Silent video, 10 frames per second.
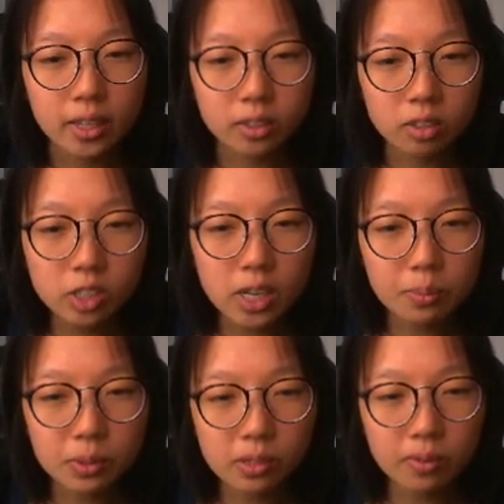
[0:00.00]
It looks like
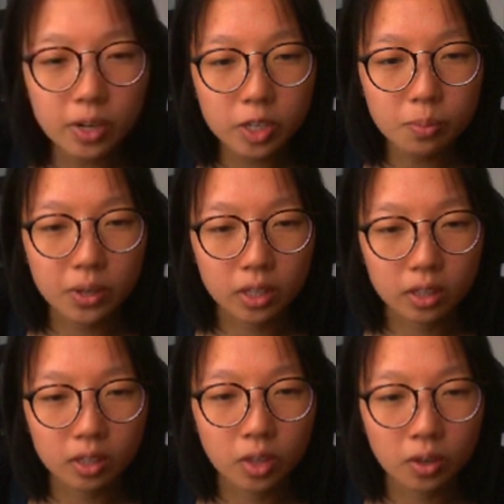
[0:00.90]
most of them are
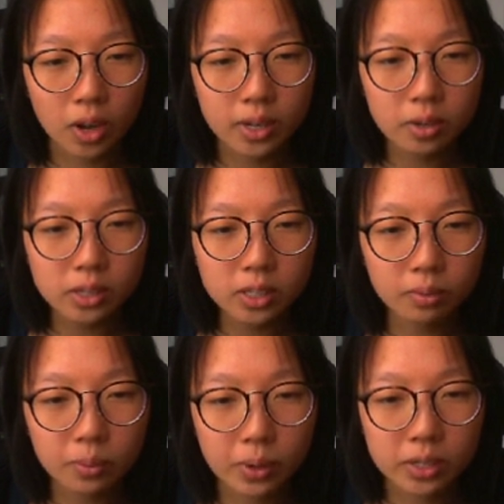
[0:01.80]
human, though I notice some
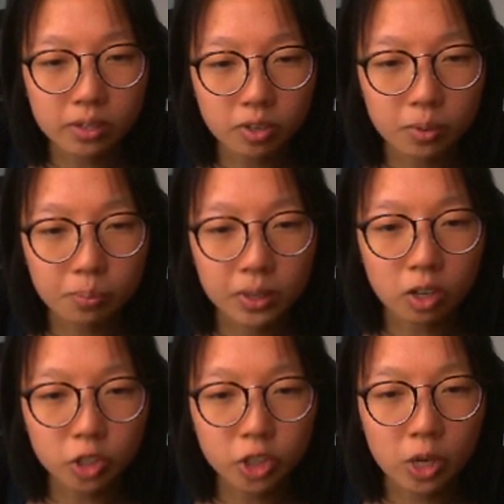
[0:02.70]
of them are different, but they
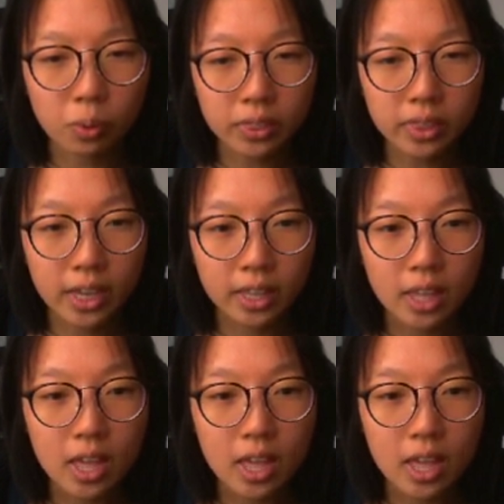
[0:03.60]
all share one thing.